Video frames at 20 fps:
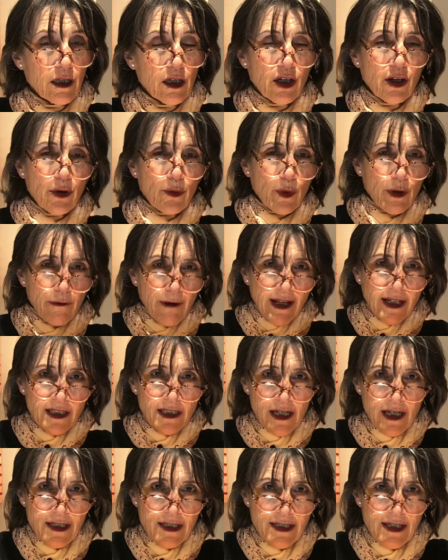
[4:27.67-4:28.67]
We
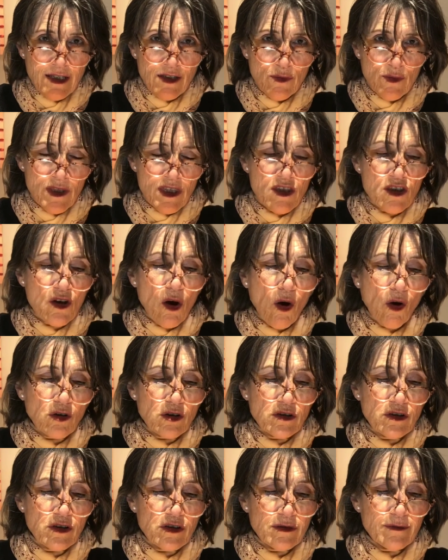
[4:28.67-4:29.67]
recognise this with
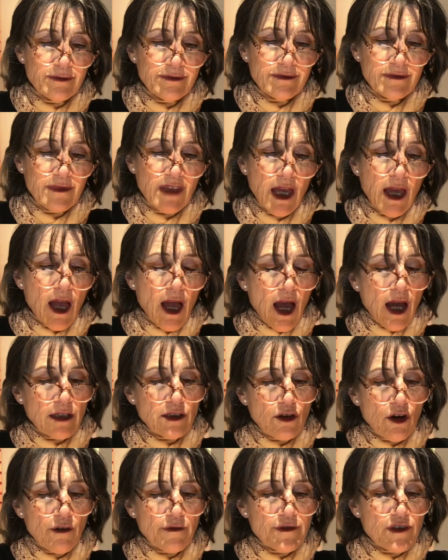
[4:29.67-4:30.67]
dogs, and
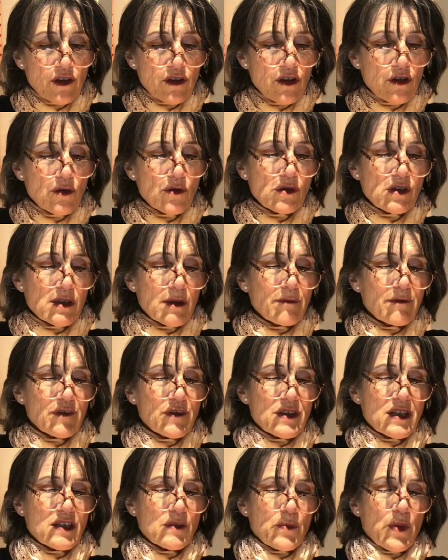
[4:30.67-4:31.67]
often use them for
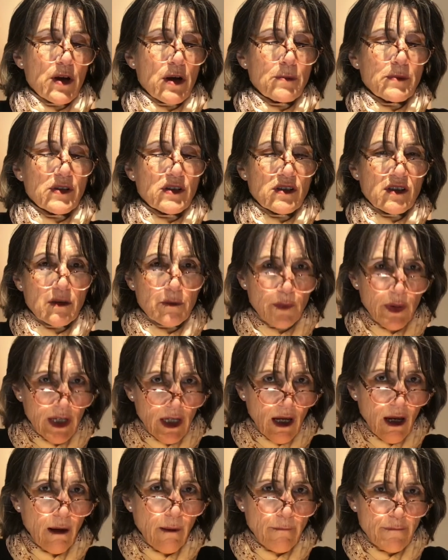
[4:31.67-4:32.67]
this purpose, to pick
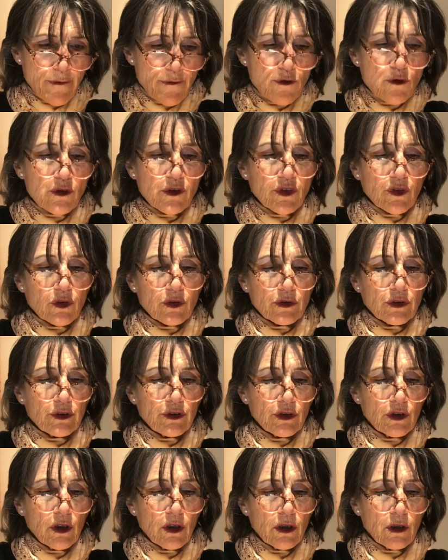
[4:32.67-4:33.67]
up falsehood,
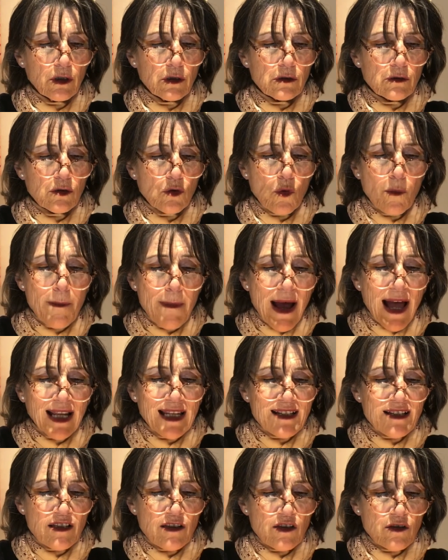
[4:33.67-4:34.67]
or
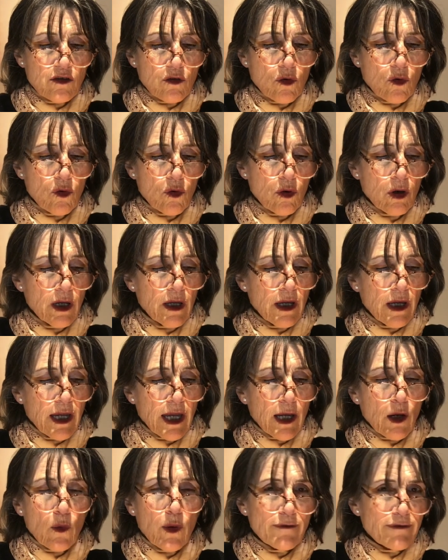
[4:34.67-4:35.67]
malice, or
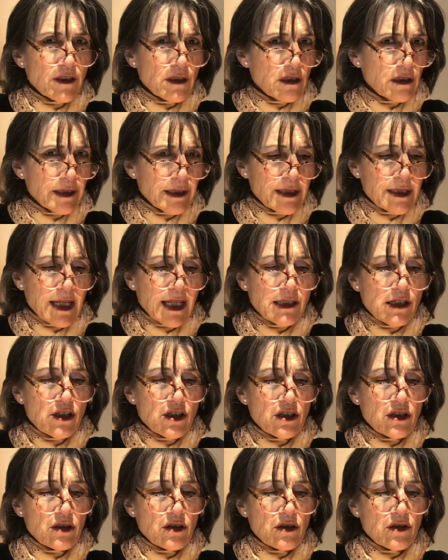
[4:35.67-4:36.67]
equivocal
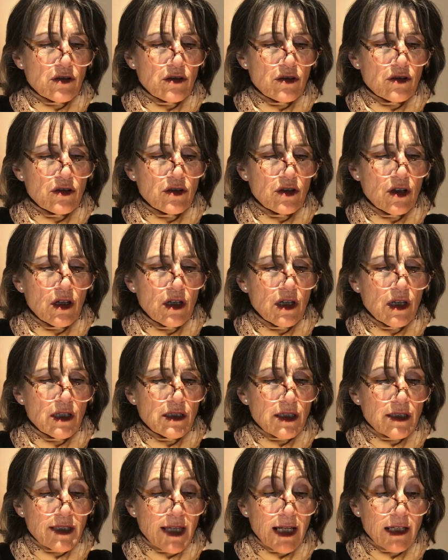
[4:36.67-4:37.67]
intentions, to
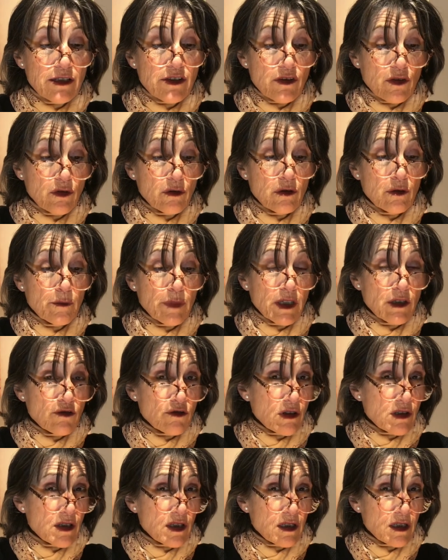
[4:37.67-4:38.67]
tell us who can be
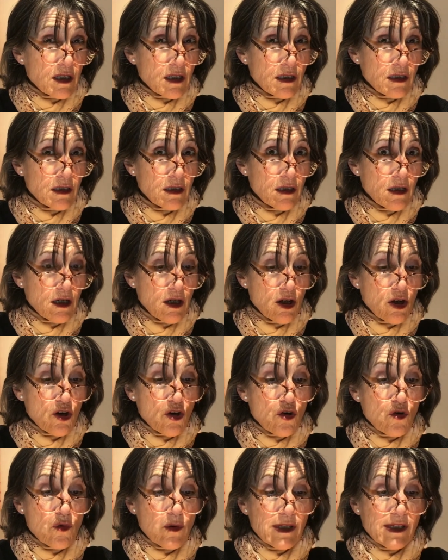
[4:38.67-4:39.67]
trusted,
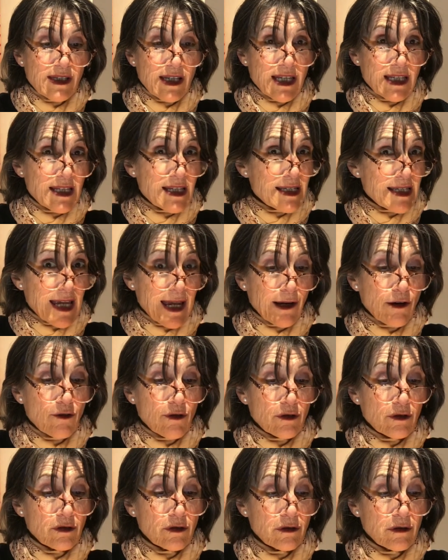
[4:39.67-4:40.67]
who is
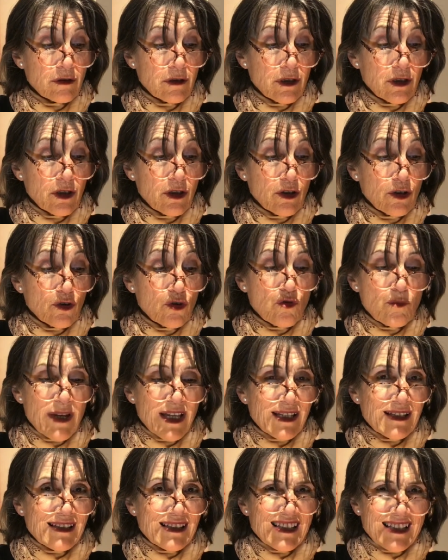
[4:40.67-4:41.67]
integral, who
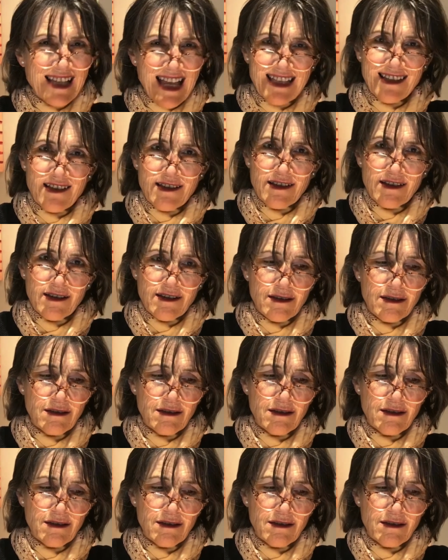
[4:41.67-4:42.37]
makes sense,